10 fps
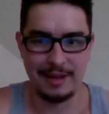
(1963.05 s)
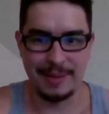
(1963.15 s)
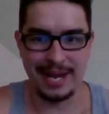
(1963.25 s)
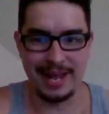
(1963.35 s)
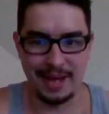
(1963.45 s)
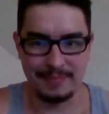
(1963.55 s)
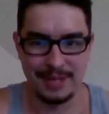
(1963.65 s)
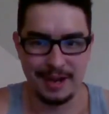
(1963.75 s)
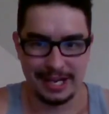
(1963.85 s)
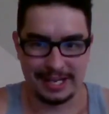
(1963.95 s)
Beat
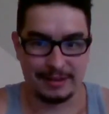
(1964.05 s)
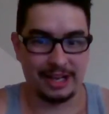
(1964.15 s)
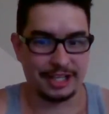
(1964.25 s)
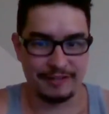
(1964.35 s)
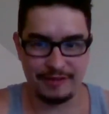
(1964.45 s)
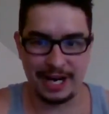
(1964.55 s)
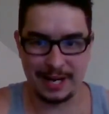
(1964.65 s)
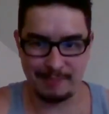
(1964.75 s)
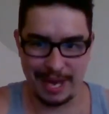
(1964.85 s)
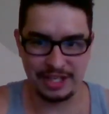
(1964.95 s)
him, collect your
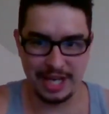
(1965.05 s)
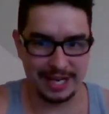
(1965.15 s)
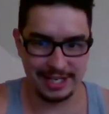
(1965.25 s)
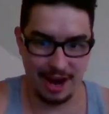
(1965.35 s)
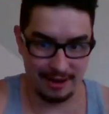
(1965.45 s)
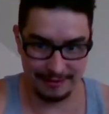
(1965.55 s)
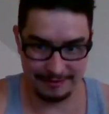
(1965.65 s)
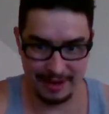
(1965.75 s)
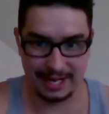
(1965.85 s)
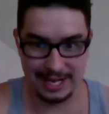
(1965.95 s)
fucking paycheck, and call it a
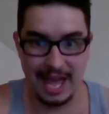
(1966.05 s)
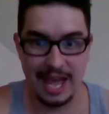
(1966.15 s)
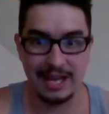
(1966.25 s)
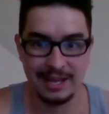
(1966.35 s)
fucking day.